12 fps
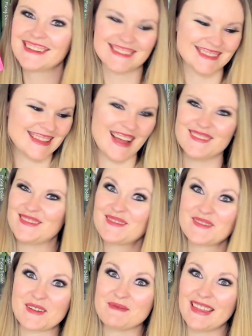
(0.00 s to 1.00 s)
Sound
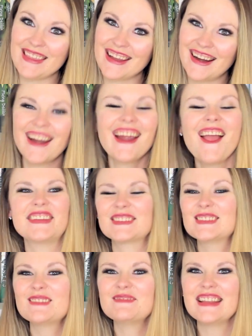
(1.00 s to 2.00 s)
familiar?
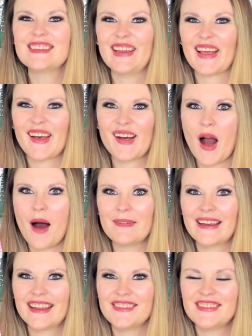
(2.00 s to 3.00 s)
There's so many like
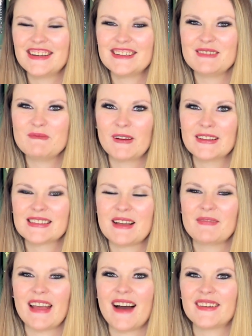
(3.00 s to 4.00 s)
comic convention books
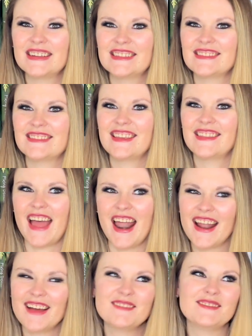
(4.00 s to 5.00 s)
coming out recently that
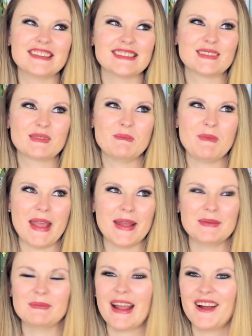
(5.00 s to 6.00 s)
have just
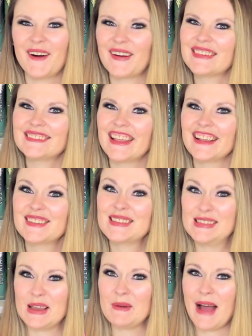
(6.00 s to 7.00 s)
made my heart like
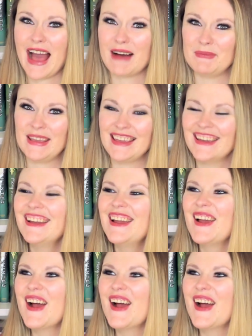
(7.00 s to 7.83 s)
so happy